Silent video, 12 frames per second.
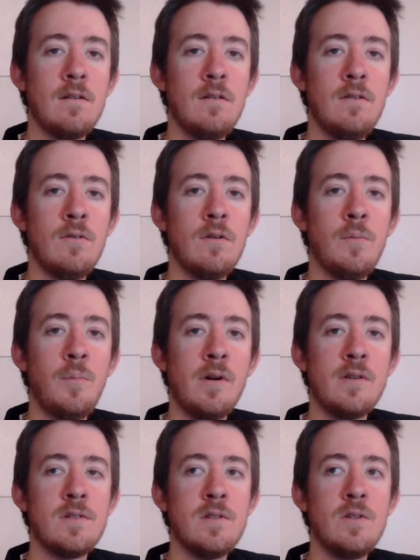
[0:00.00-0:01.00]
You're a
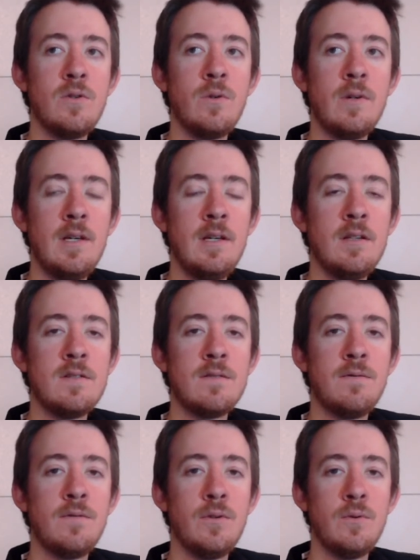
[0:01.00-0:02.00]
person who eats
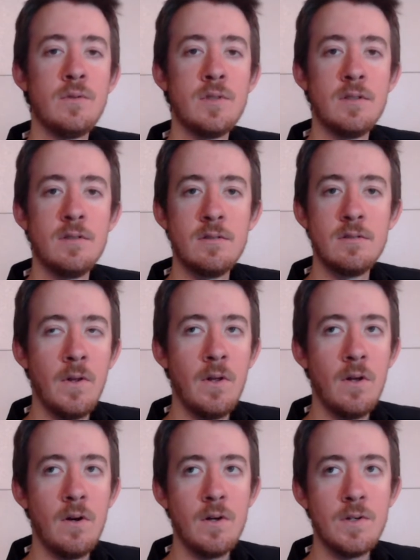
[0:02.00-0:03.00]
fruit.
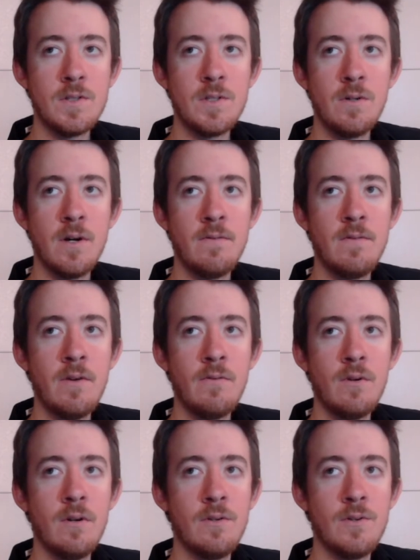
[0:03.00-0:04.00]
Also, I've
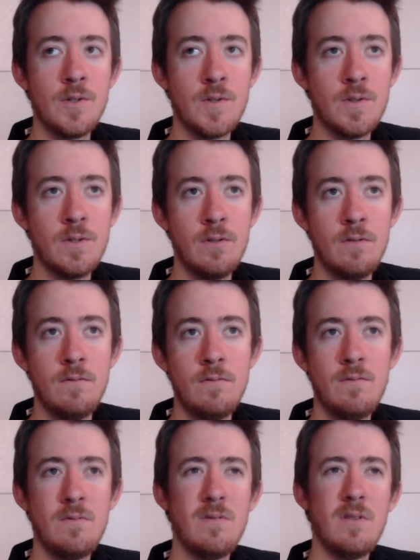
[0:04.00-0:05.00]
never understood
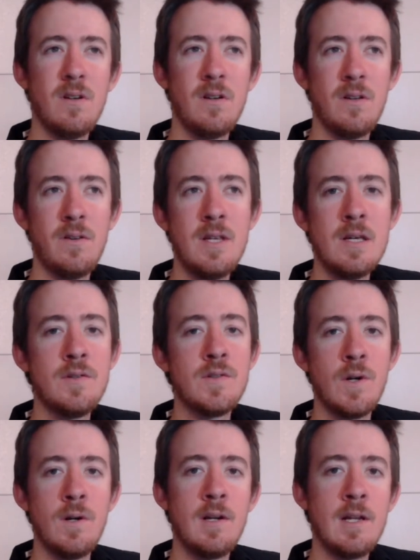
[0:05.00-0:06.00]
the
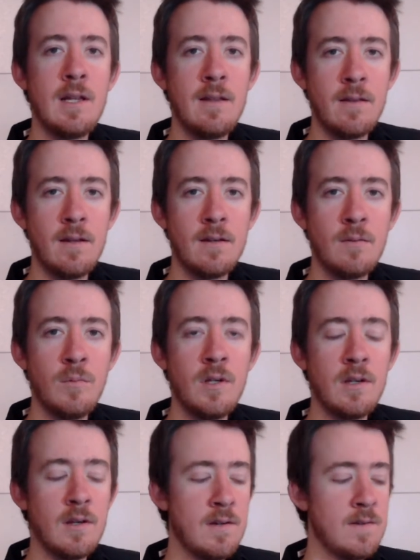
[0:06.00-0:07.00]
eternity thing,
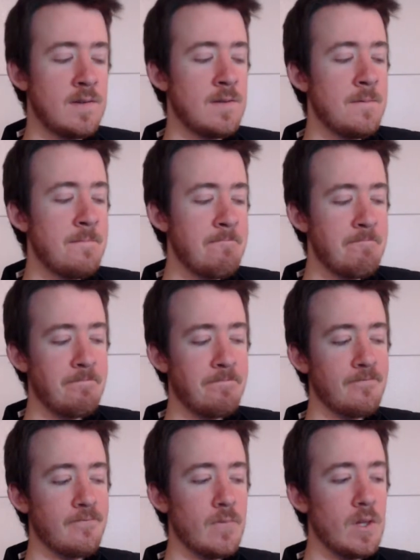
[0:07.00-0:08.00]
because
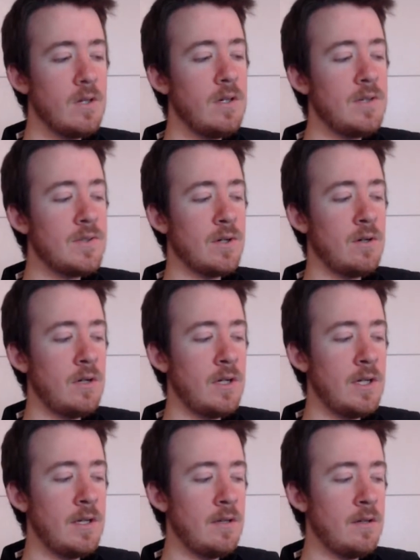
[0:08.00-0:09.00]

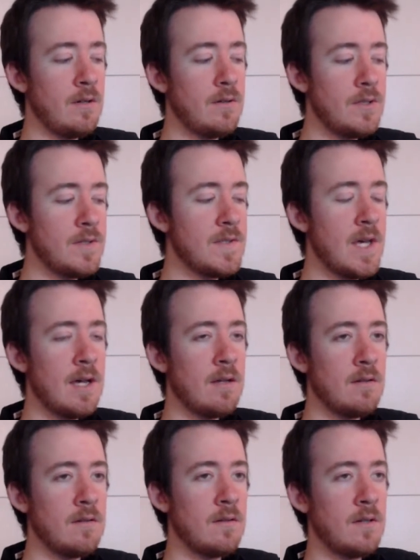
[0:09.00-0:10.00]
eternity, does that